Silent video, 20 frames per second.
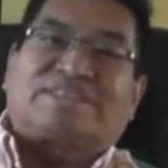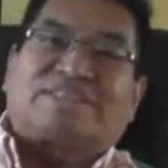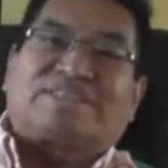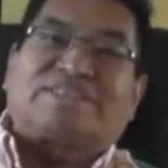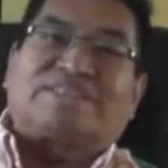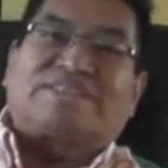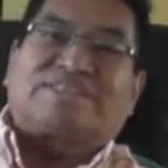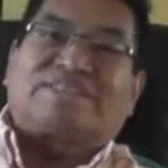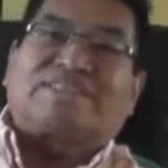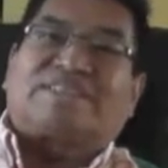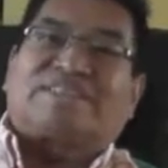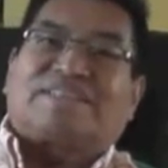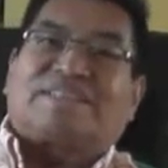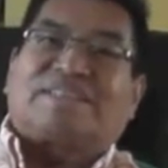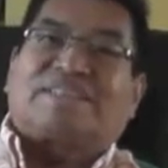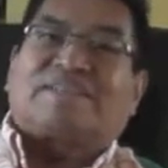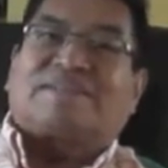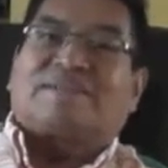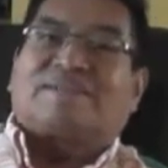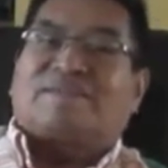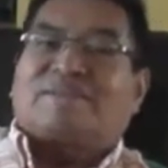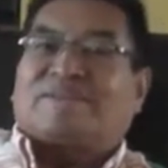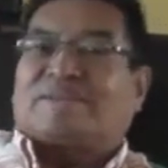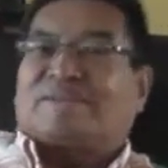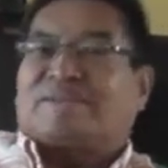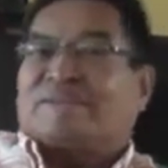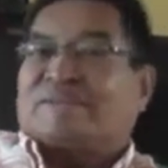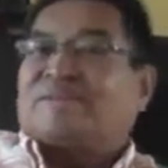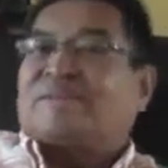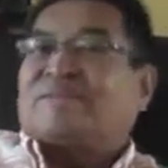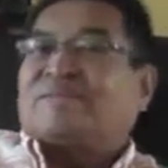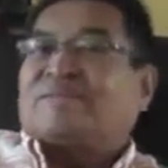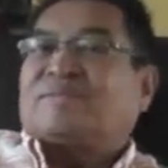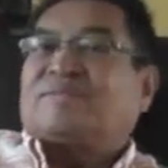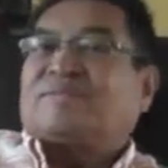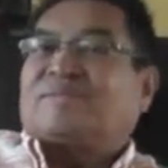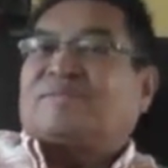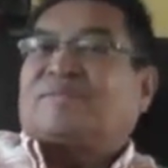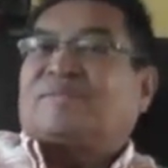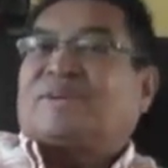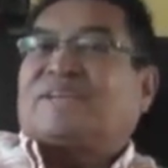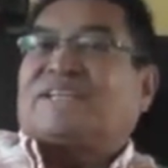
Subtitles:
Morals to the stories. Right.